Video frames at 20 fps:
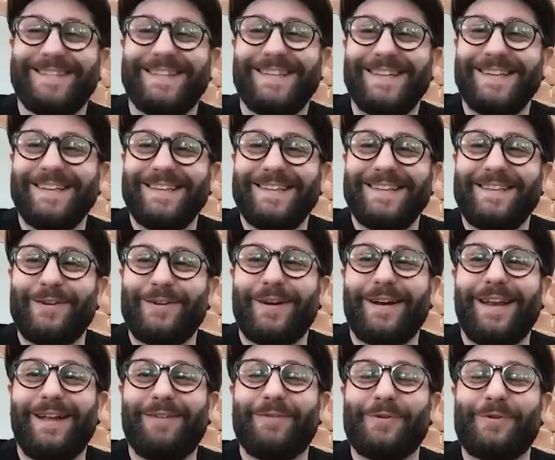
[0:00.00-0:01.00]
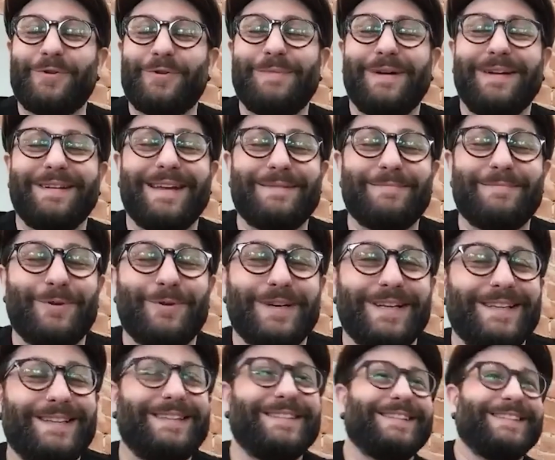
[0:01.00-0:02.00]
You got to have a good Monday
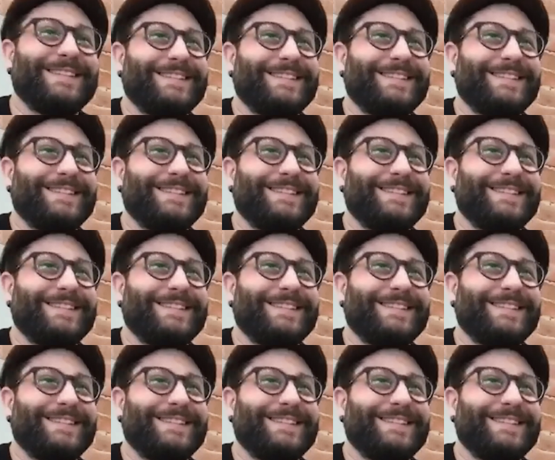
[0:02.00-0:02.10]
morning.